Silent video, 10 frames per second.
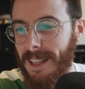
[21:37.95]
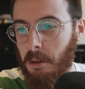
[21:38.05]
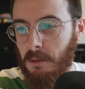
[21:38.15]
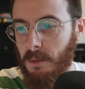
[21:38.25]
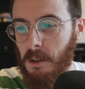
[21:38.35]

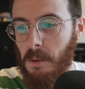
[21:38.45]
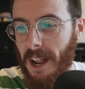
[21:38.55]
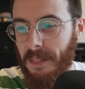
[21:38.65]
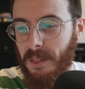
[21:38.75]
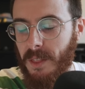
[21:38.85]
Pushed real
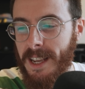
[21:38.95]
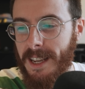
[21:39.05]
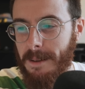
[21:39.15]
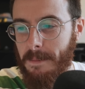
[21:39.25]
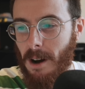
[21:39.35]
well. I
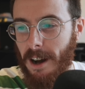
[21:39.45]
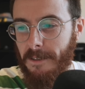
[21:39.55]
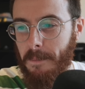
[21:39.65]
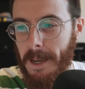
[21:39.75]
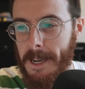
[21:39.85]
think it
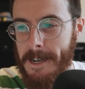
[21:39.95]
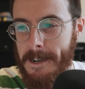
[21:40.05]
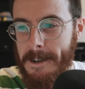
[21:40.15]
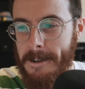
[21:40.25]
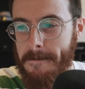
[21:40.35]
might have
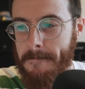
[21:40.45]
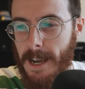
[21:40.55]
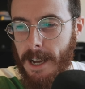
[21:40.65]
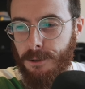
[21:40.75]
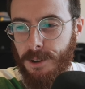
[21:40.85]
been
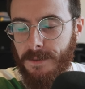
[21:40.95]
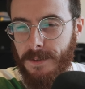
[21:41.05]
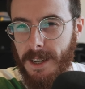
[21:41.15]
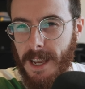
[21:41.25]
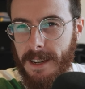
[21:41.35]
Adrian
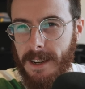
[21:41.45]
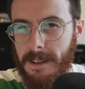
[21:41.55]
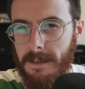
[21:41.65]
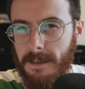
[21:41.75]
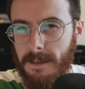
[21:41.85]

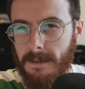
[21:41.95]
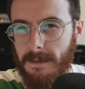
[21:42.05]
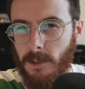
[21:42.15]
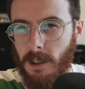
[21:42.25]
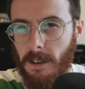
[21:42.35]
Fernandez.
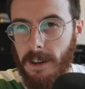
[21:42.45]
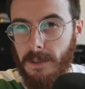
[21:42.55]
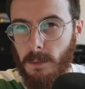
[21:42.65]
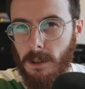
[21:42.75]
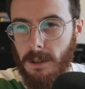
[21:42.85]
Sorry
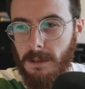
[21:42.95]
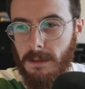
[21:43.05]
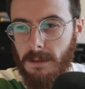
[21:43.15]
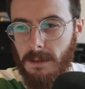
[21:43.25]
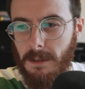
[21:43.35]
if it
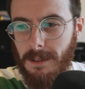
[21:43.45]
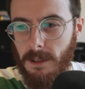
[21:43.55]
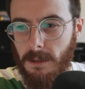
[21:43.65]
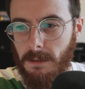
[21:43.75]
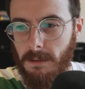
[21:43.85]
wasn't
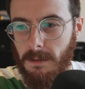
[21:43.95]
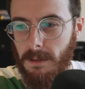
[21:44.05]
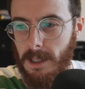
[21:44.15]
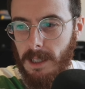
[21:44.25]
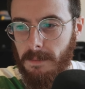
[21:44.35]
you.
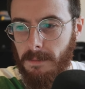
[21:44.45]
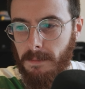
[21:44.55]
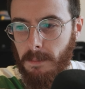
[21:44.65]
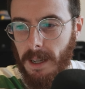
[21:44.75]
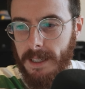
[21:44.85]

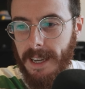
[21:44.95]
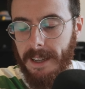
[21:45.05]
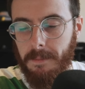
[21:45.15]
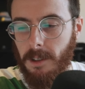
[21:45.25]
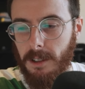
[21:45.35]
But
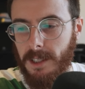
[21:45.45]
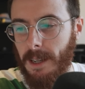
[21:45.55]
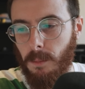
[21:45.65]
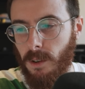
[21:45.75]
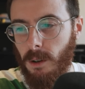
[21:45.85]
yeah, got
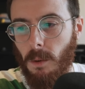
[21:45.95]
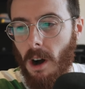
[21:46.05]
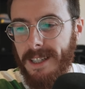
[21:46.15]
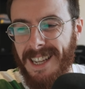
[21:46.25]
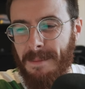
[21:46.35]
sent real
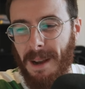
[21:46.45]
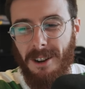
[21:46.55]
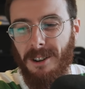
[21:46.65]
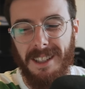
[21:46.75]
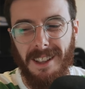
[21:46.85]
wide, came
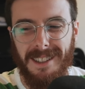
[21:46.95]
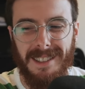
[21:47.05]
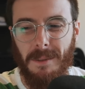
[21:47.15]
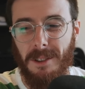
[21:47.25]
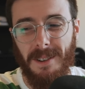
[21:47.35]
back on in like
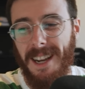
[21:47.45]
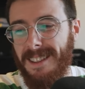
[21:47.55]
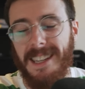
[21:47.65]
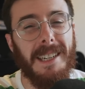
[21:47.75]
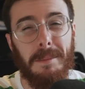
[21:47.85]
seventh or
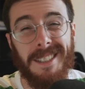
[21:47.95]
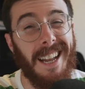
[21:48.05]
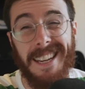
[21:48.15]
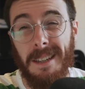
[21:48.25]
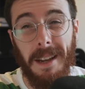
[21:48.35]
eighth and ended up
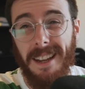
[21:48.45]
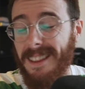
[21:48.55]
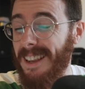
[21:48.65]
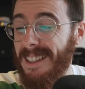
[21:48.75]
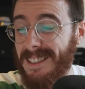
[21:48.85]
staying
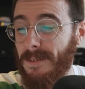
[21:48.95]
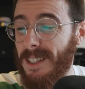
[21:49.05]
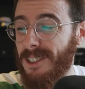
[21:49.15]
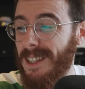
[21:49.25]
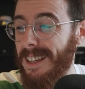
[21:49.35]
about there.
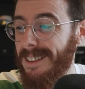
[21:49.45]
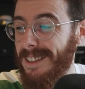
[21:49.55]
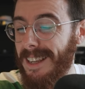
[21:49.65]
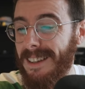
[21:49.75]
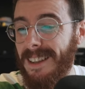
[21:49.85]
Finished eighth
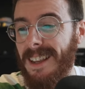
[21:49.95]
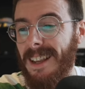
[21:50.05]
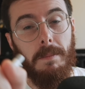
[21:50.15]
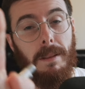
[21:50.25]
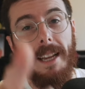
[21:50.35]
in the end.
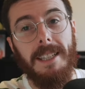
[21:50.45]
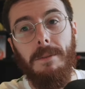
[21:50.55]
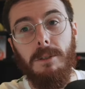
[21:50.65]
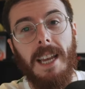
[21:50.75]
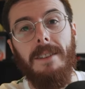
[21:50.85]
To play
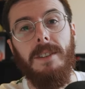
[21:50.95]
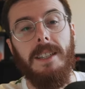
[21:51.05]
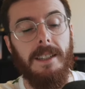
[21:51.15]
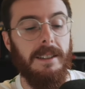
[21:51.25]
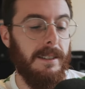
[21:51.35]
devil's
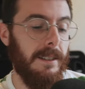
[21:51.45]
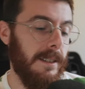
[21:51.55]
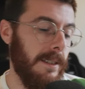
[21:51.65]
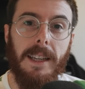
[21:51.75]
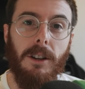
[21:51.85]
advocate,
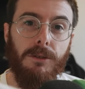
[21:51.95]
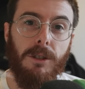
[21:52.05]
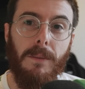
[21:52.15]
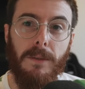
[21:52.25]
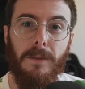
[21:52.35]
he got
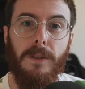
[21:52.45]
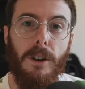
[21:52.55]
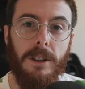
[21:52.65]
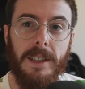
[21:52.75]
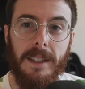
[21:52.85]
dropped from
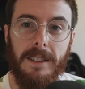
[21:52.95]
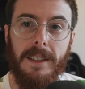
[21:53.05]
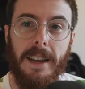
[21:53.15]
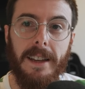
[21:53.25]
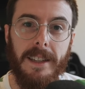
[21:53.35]
first down to
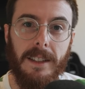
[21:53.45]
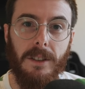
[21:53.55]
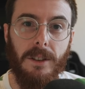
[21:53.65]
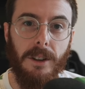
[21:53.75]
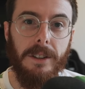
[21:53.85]
second, down
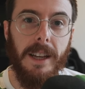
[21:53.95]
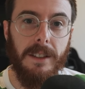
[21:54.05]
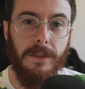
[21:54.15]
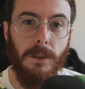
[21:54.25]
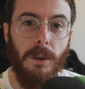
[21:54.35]
to third,
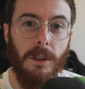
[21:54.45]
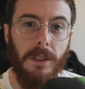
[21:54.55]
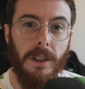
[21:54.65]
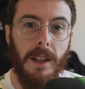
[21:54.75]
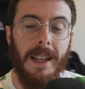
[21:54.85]
down to
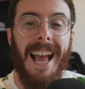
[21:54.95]
fourth.